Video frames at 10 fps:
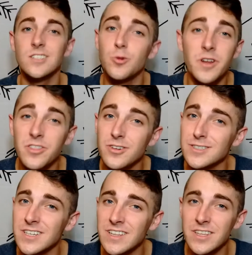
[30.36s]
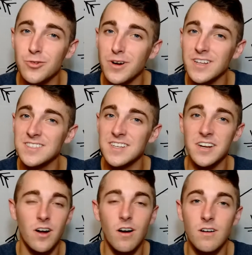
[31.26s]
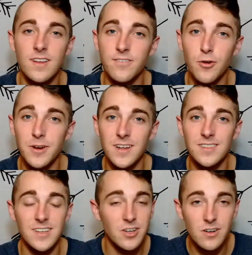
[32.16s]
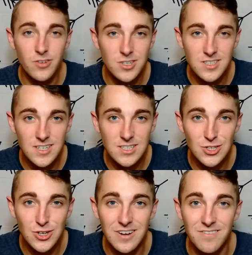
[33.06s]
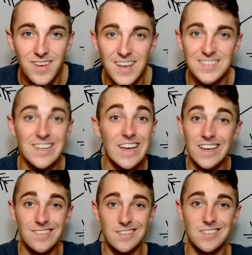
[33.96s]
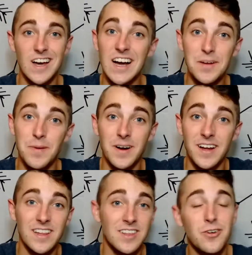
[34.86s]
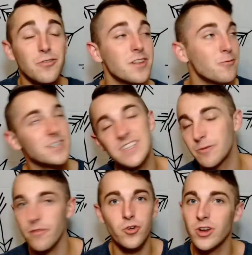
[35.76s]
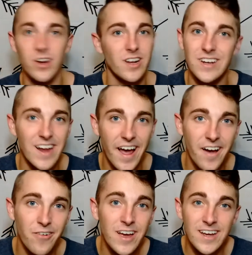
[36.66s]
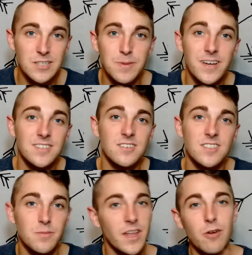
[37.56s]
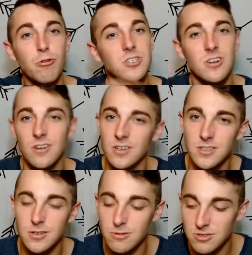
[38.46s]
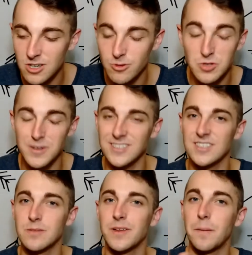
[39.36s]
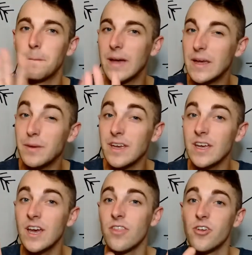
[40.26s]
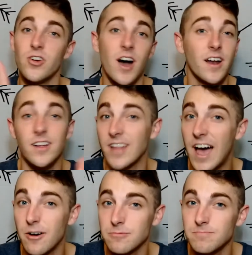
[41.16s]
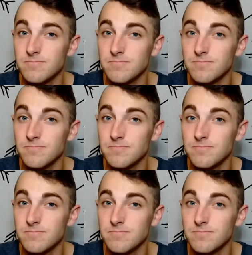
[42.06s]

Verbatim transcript: In 2013, the Oregon Senate already voted that universities could invest in the stock market. The only reason that we're voting on it now is because there's some language in our Constitution which makes it seem like maybe they're not allowed.